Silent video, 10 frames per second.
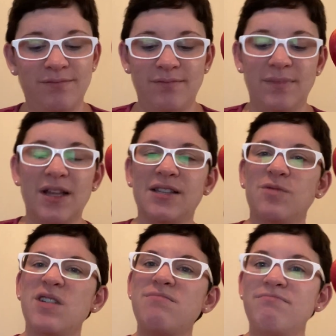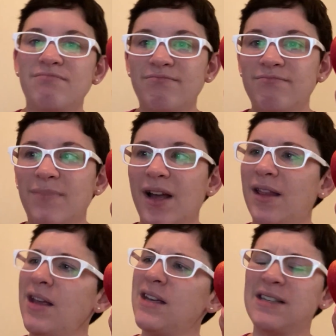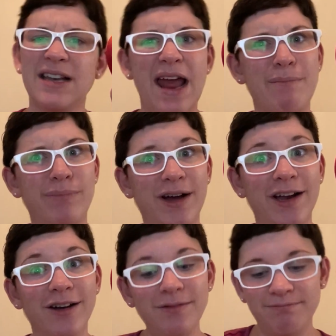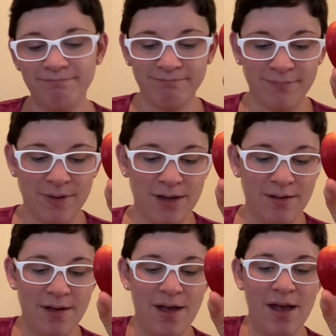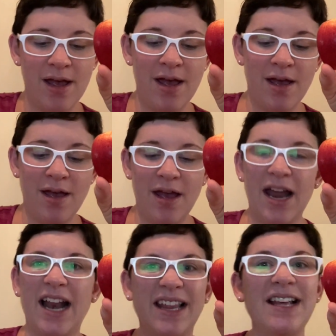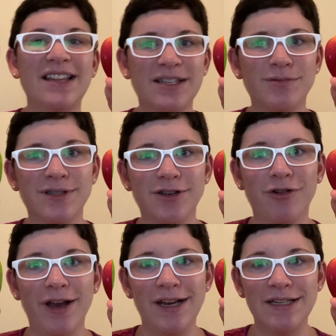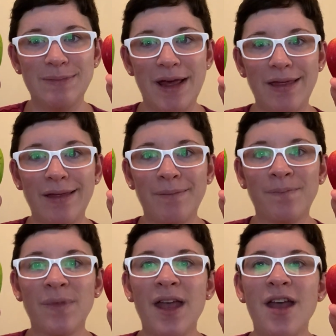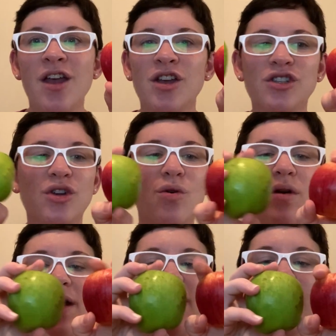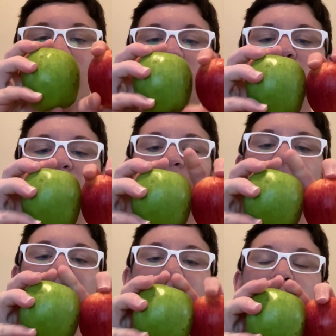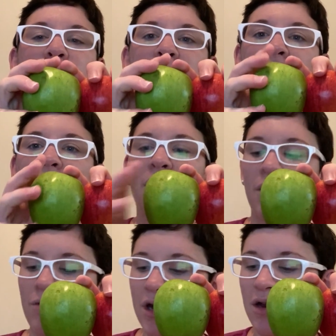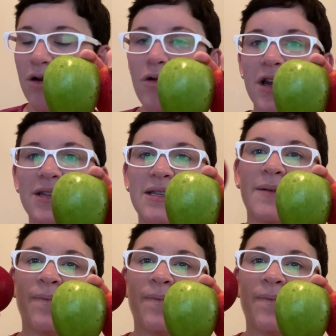This one, I think, is an Empire. And I think this one's a Granny Smith. So if we're looking at them, what do you notice?